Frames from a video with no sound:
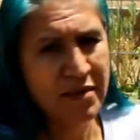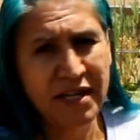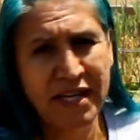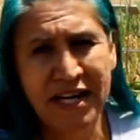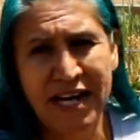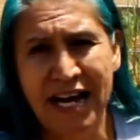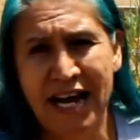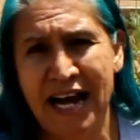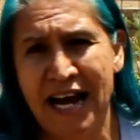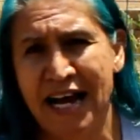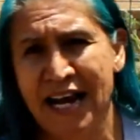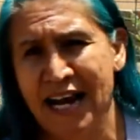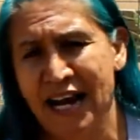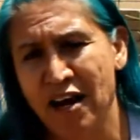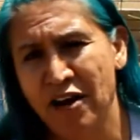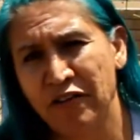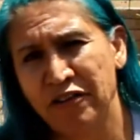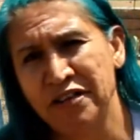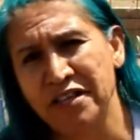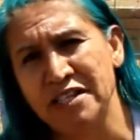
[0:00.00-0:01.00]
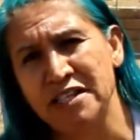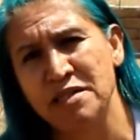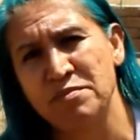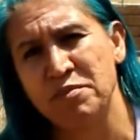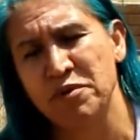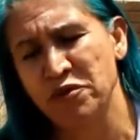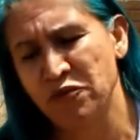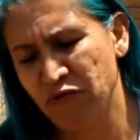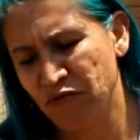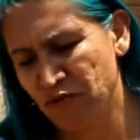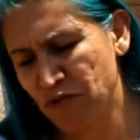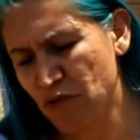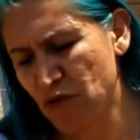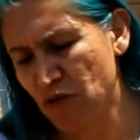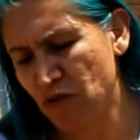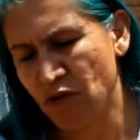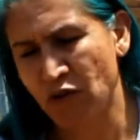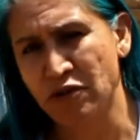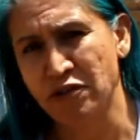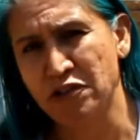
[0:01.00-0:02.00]
going to add a healthy
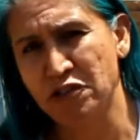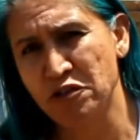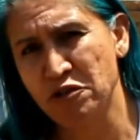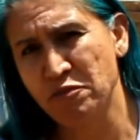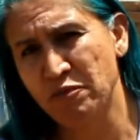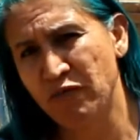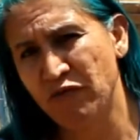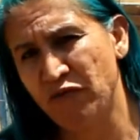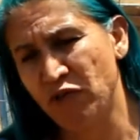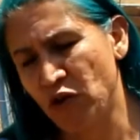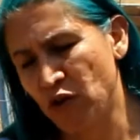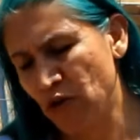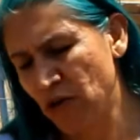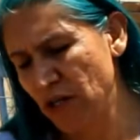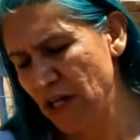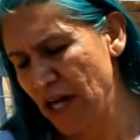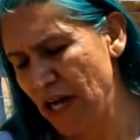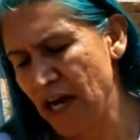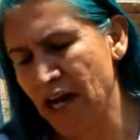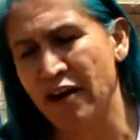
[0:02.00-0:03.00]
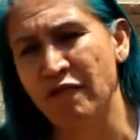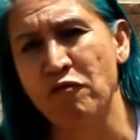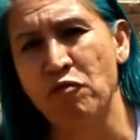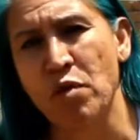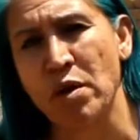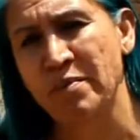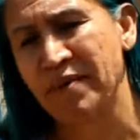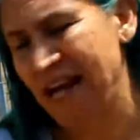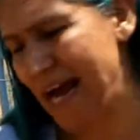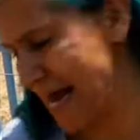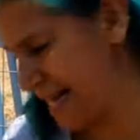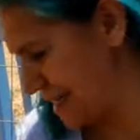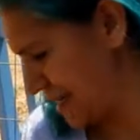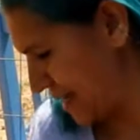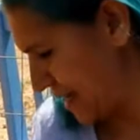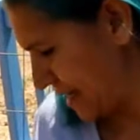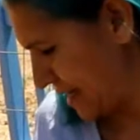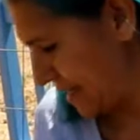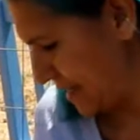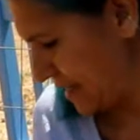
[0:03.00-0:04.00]
spoonful or scoopful of worm
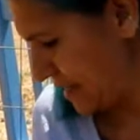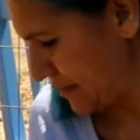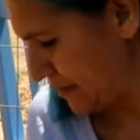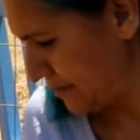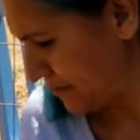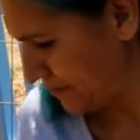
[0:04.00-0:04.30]
castings.